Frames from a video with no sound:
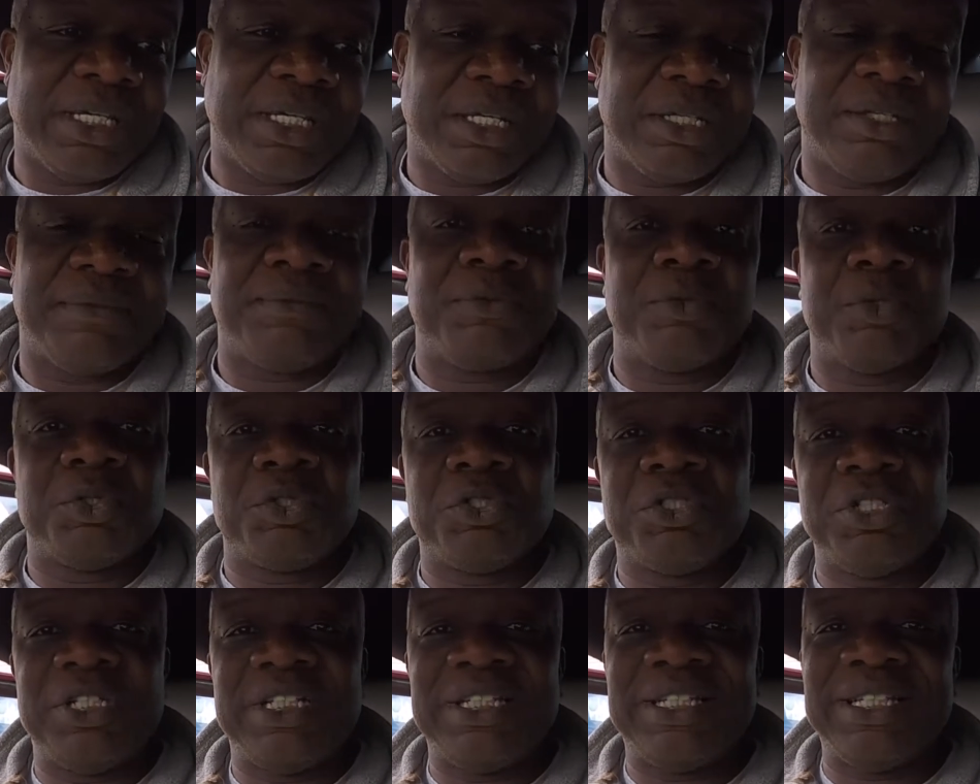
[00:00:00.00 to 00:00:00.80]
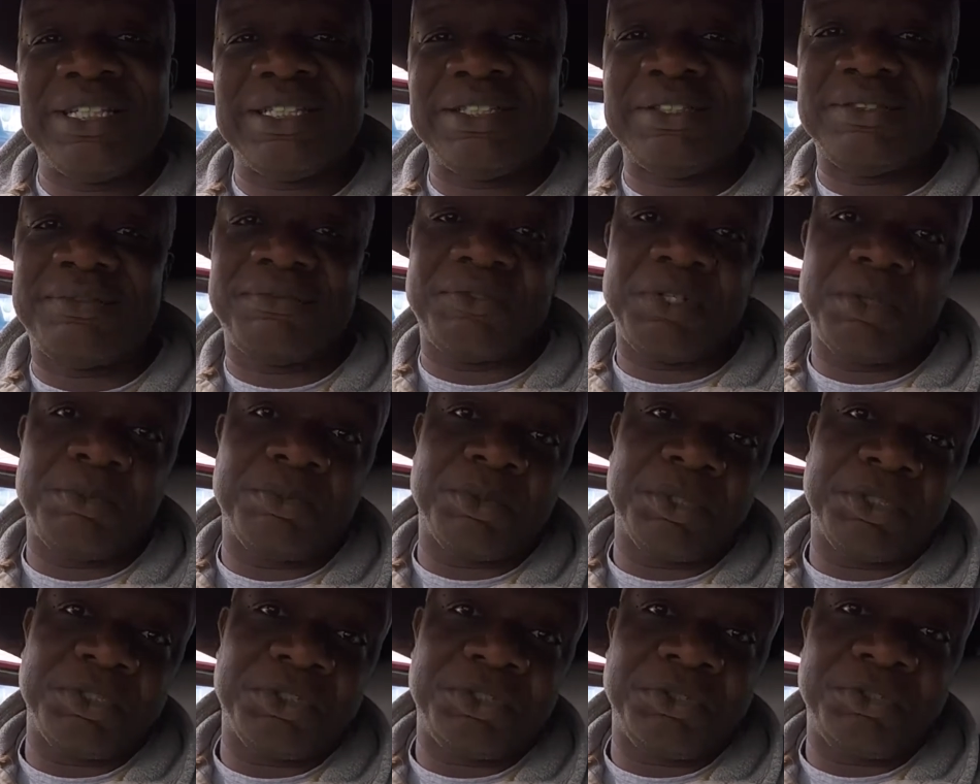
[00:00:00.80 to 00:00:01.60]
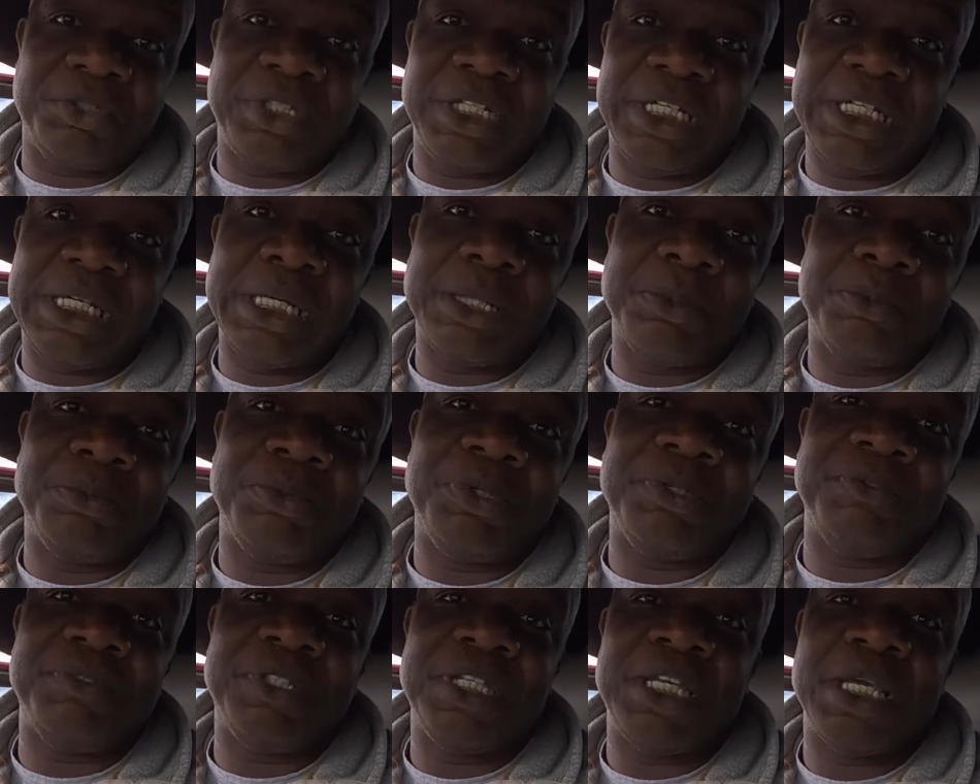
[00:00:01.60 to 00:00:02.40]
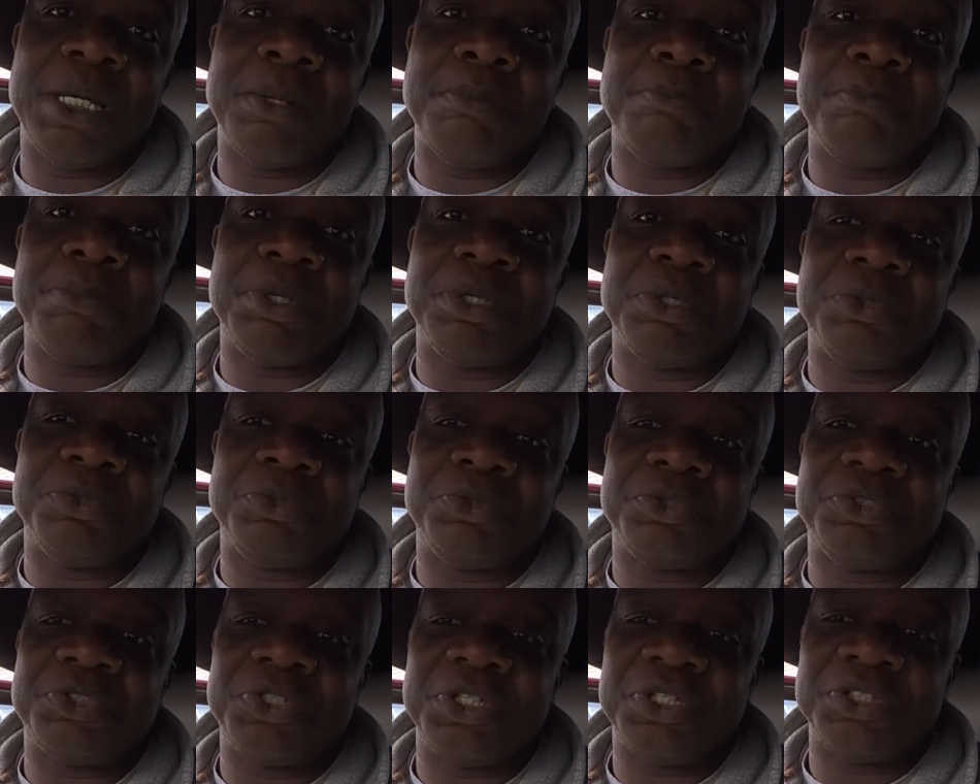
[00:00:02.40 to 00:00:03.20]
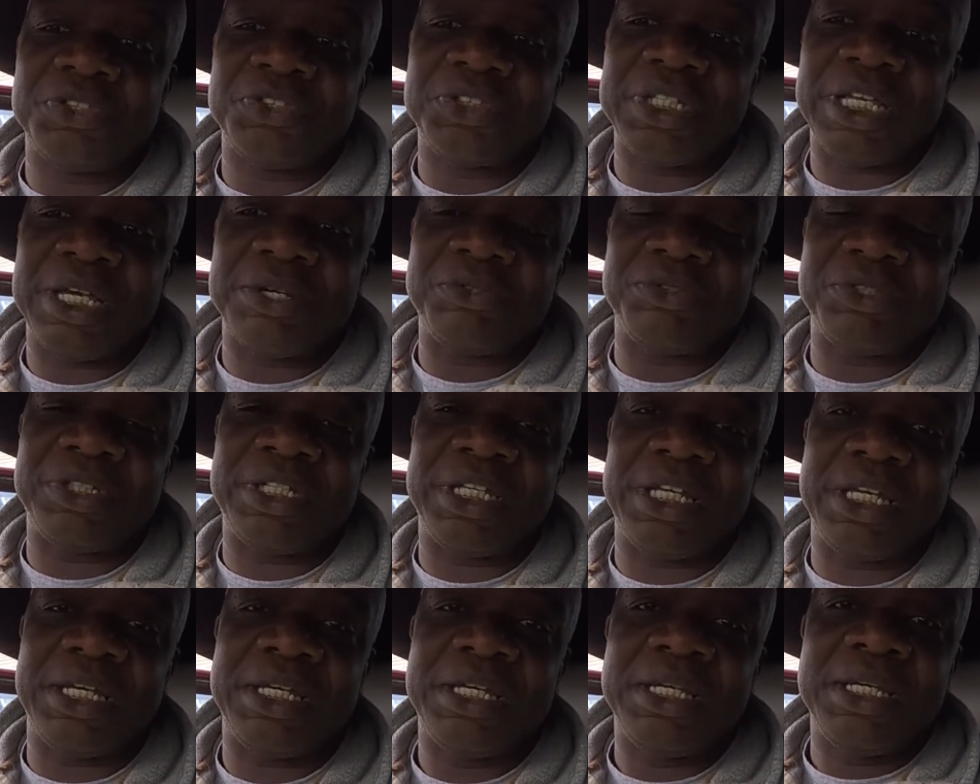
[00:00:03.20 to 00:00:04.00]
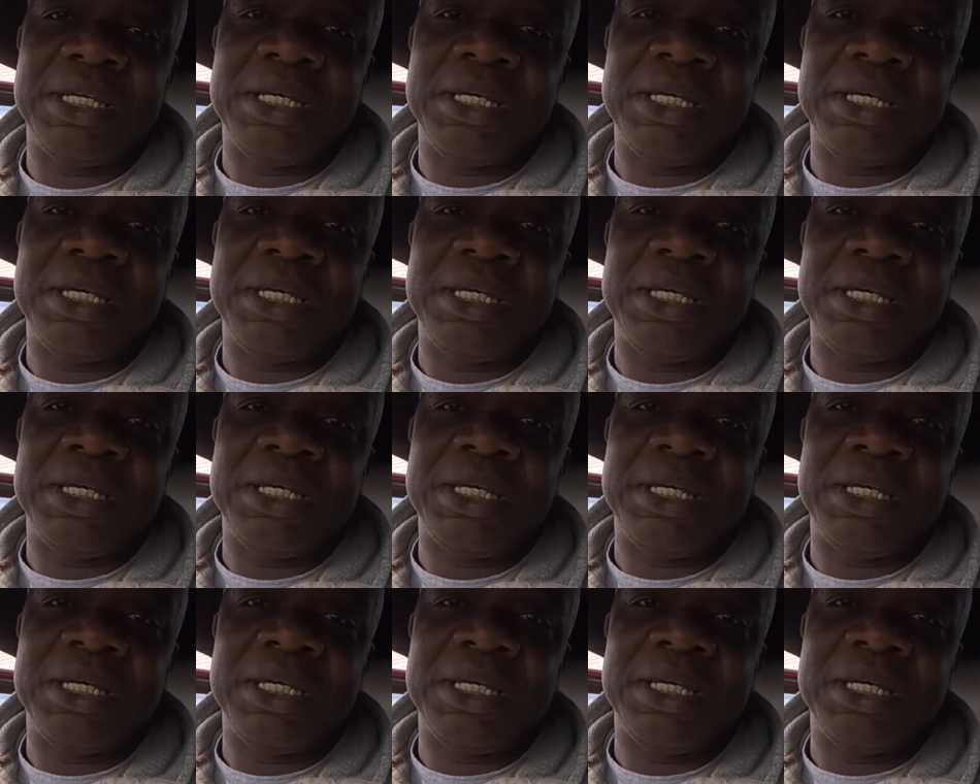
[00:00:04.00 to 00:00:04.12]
unfortunately this 3.2 didn't come with the Bose sound kit,